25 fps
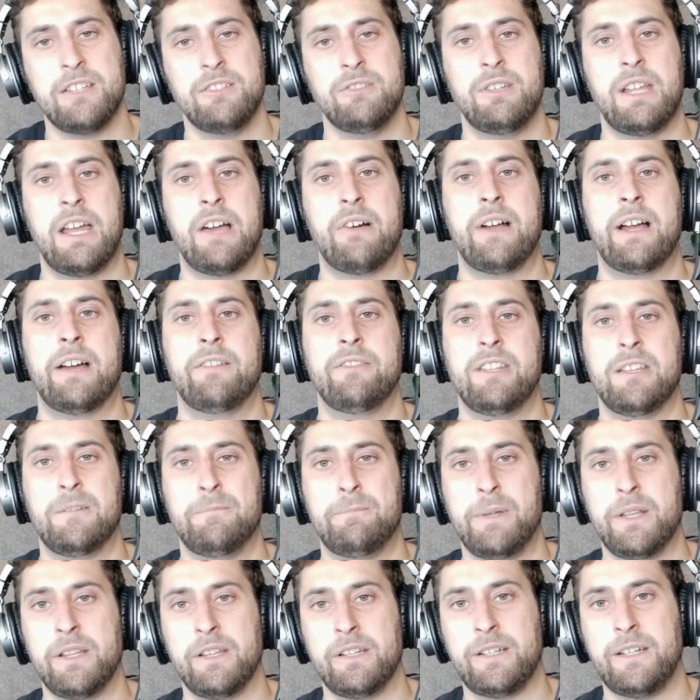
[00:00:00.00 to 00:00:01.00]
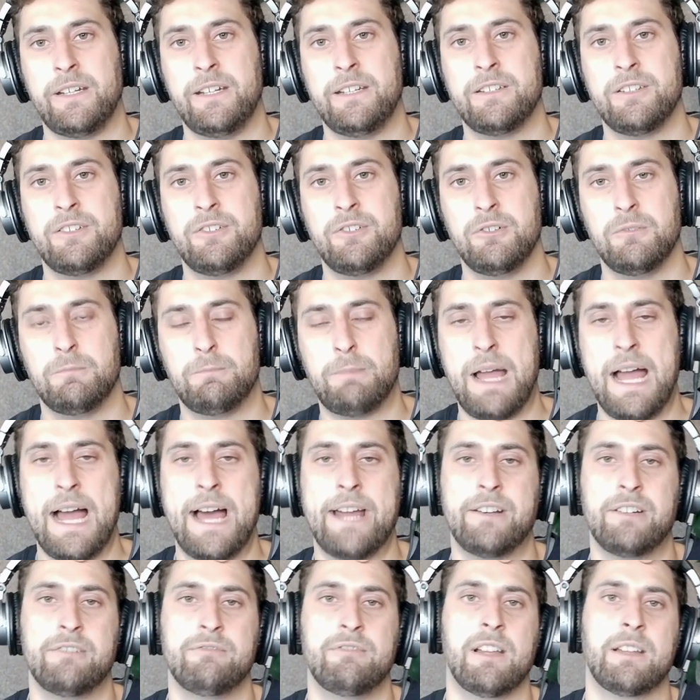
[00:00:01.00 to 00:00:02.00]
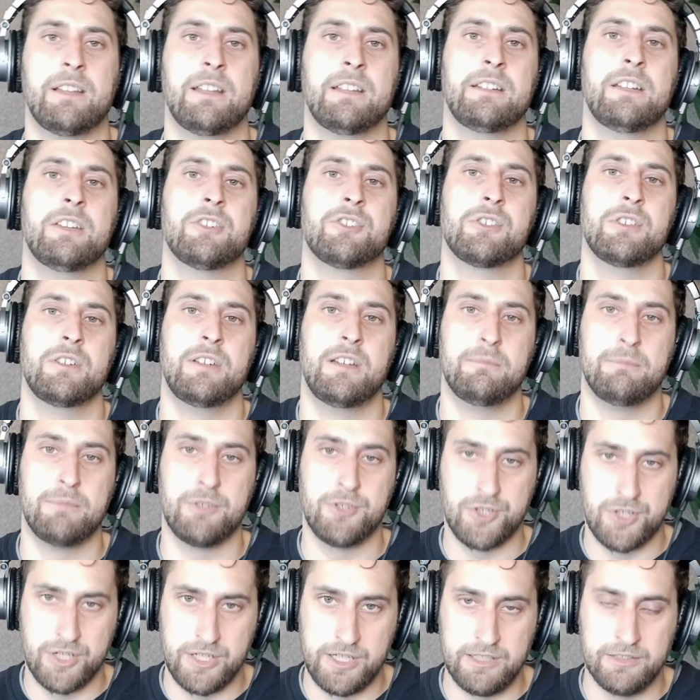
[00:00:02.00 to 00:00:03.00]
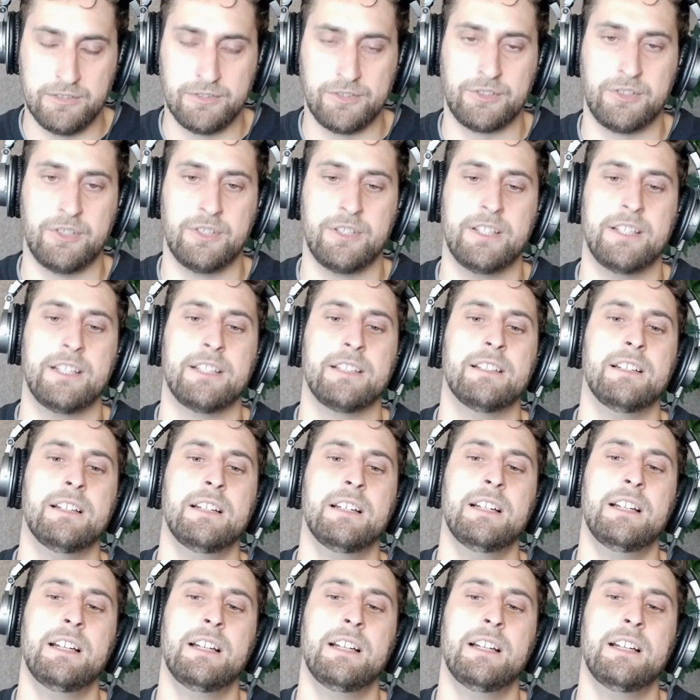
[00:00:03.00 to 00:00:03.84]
you now have the ability to do pattern recognition and machine learning.